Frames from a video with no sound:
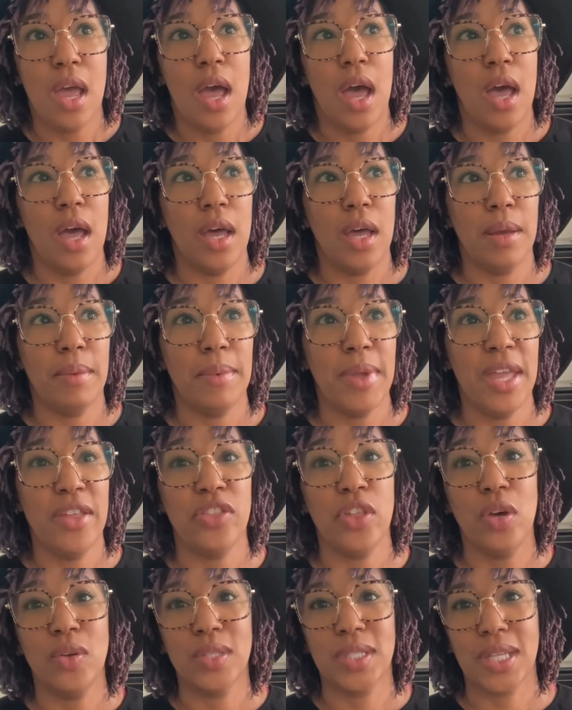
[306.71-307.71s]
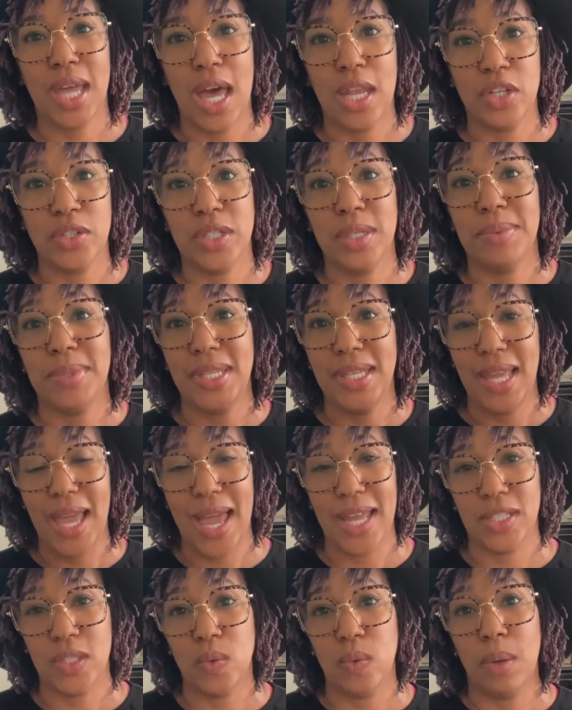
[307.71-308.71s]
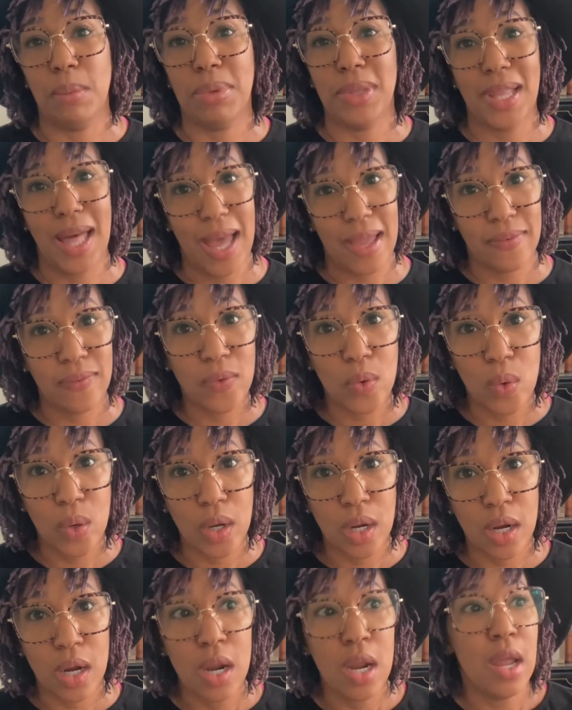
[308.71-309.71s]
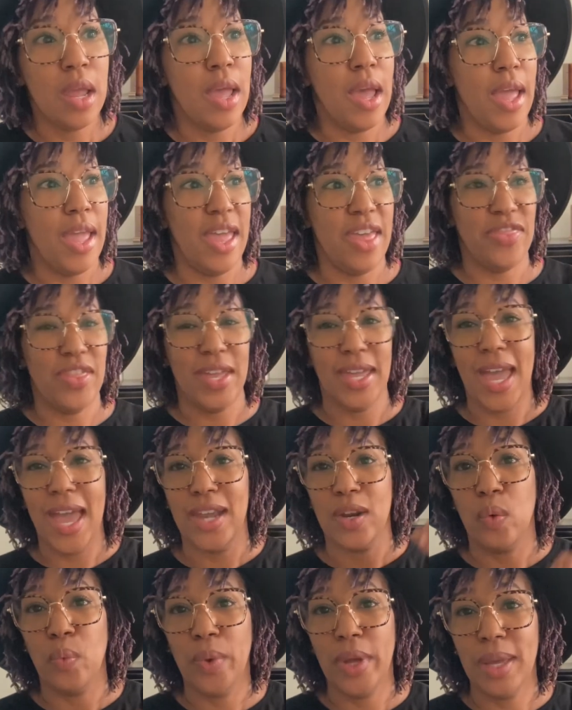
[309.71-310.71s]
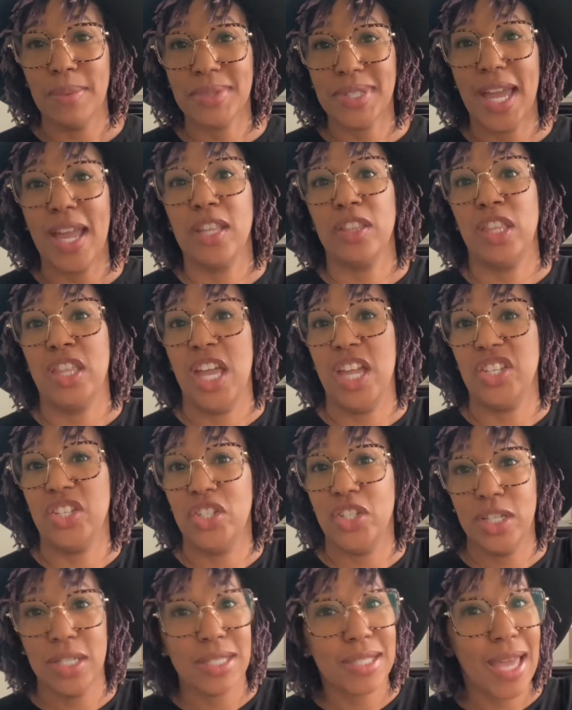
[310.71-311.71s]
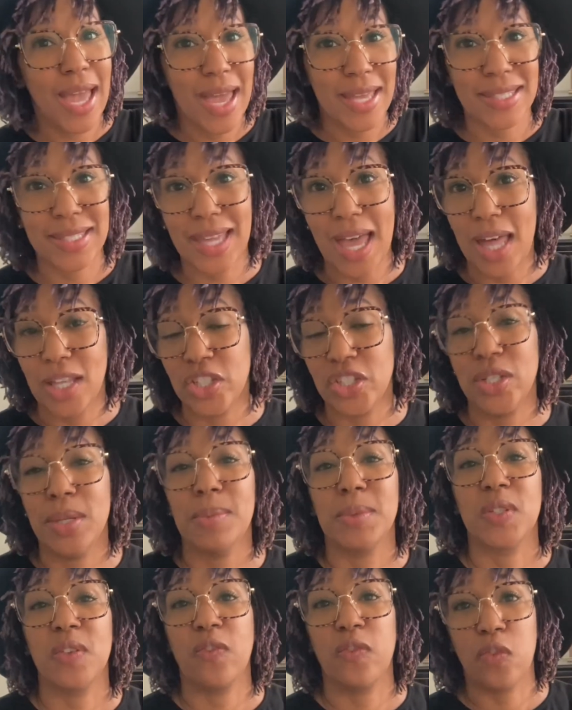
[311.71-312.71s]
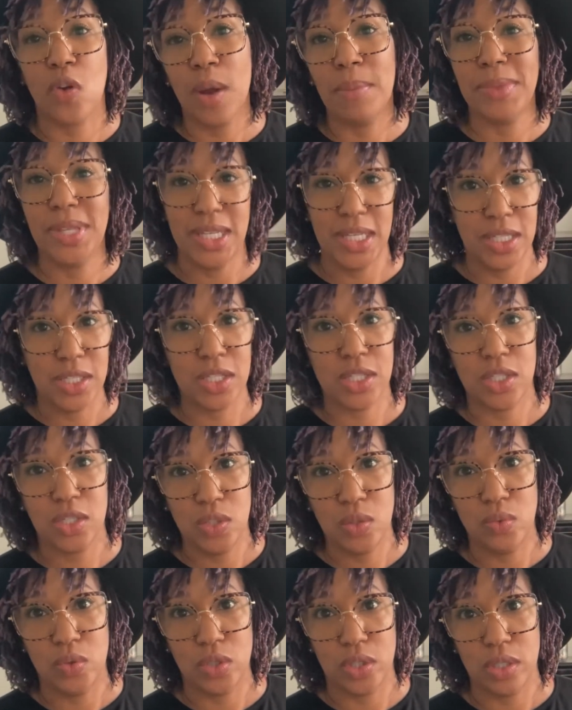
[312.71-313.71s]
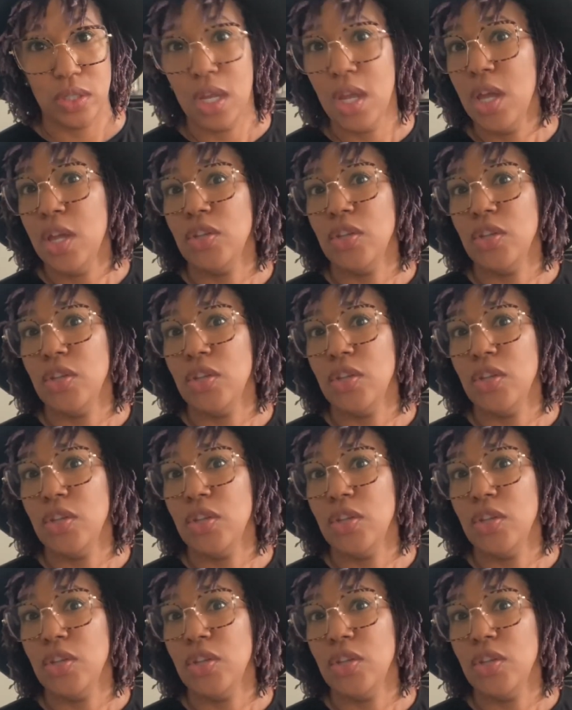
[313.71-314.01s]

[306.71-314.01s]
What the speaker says: And those scholarships he had to apply for, and they had a website that just has scholarships from the institution.